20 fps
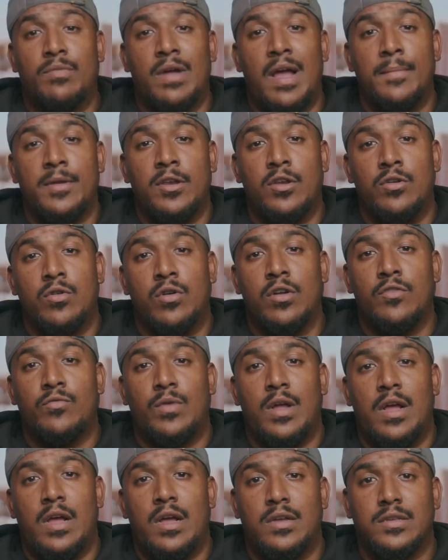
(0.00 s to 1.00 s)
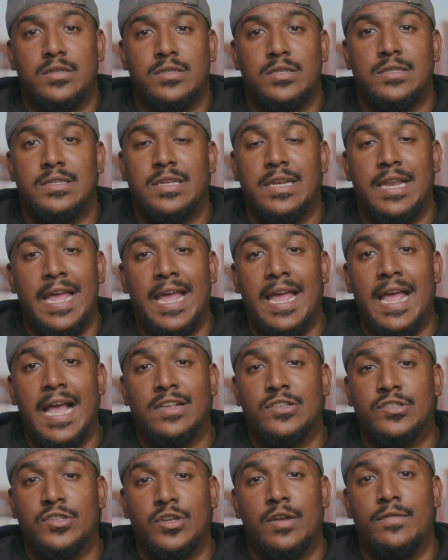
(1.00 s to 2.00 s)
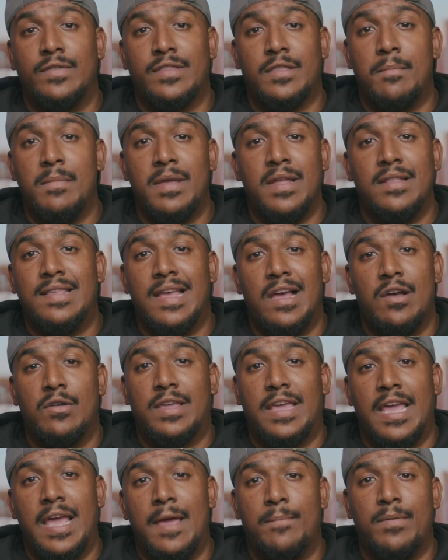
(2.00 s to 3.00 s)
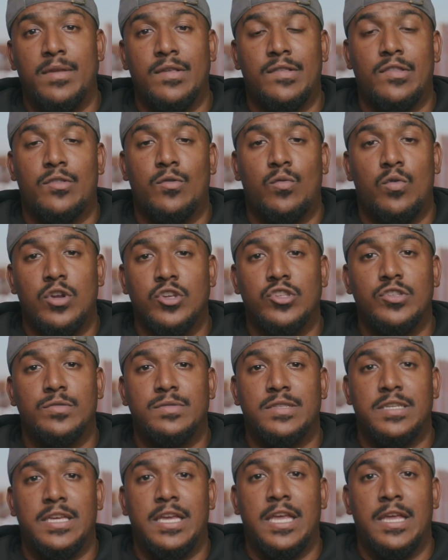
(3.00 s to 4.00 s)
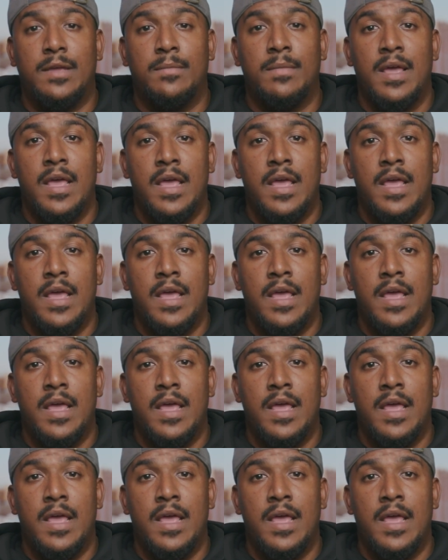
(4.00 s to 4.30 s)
brought me to NorthRock. So today I serve at the Midtown campus on the worship team,